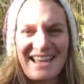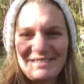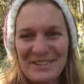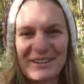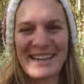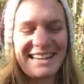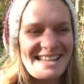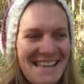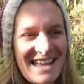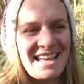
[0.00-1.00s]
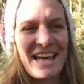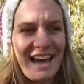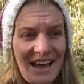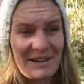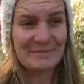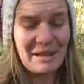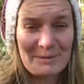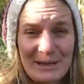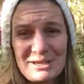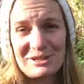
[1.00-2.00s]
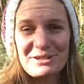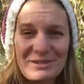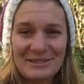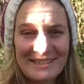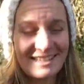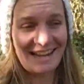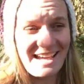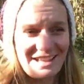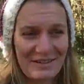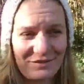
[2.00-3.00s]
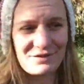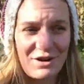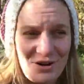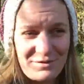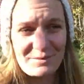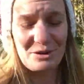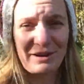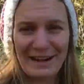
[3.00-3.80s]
Hey everyone, coming to you today from the